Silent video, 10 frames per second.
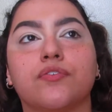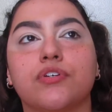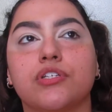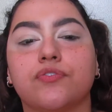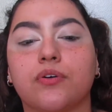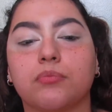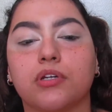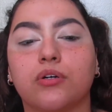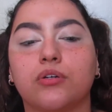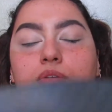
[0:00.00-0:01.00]
first of all, I'm
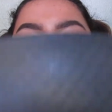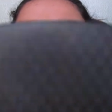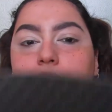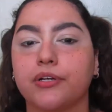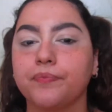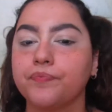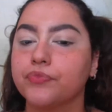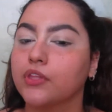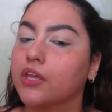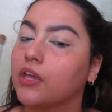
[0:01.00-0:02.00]
gonna hold my mirror
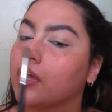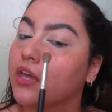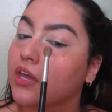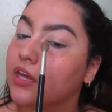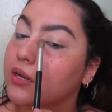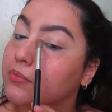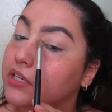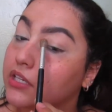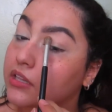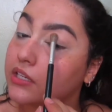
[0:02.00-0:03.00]
and I'm
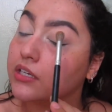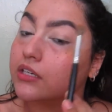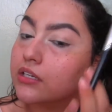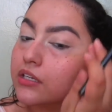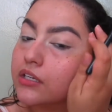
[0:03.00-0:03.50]
gonna look